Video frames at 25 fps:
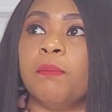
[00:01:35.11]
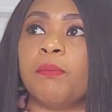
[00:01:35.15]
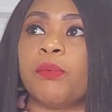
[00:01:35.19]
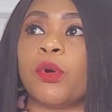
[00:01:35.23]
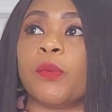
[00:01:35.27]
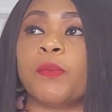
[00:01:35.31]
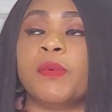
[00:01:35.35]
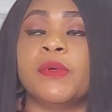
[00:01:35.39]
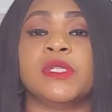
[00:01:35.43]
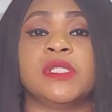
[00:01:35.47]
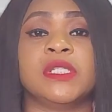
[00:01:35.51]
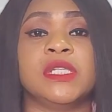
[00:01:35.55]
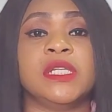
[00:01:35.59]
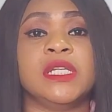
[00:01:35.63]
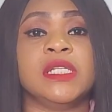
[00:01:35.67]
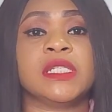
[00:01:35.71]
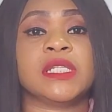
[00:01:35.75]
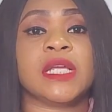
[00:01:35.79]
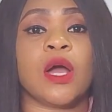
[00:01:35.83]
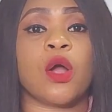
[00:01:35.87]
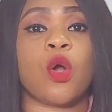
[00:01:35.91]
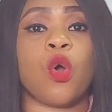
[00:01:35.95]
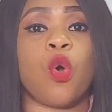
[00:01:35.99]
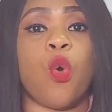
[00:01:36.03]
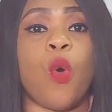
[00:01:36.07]
properties
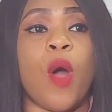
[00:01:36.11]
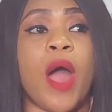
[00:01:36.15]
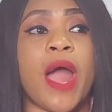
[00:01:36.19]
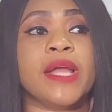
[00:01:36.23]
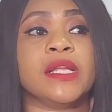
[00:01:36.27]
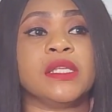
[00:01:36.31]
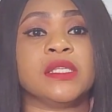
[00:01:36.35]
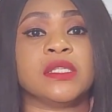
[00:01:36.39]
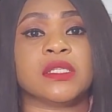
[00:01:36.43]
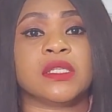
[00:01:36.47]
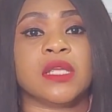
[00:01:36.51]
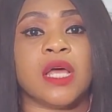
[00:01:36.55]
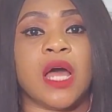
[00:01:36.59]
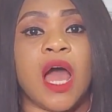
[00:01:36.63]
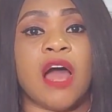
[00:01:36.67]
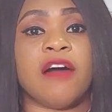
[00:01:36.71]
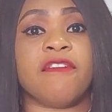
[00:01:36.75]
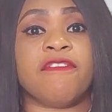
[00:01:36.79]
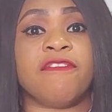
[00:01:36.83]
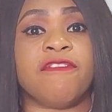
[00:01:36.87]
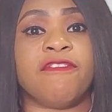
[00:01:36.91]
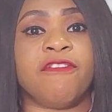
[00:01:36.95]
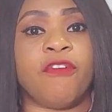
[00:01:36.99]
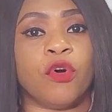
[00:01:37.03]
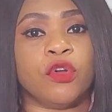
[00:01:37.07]
are quite
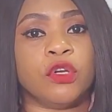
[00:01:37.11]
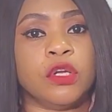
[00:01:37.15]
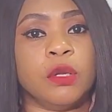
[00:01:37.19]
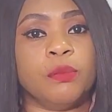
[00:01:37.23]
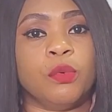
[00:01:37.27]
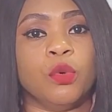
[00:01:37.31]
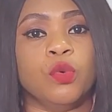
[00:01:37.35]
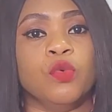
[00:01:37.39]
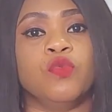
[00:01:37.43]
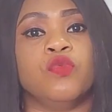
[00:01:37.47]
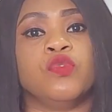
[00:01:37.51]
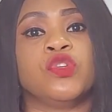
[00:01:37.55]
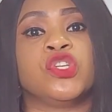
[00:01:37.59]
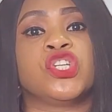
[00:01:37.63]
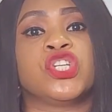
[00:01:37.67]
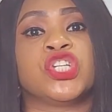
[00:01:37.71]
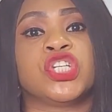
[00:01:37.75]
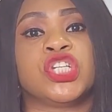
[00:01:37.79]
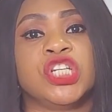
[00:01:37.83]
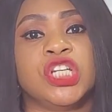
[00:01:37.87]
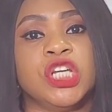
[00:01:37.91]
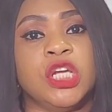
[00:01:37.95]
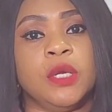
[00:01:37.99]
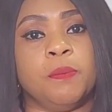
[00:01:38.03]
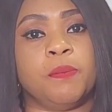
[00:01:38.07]
affordable,
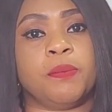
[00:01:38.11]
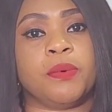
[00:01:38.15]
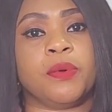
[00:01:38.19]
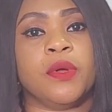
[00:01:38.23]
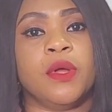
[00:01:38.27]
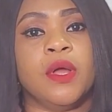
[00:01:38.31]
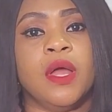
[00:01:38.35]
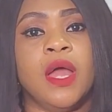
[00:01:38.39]
cheap,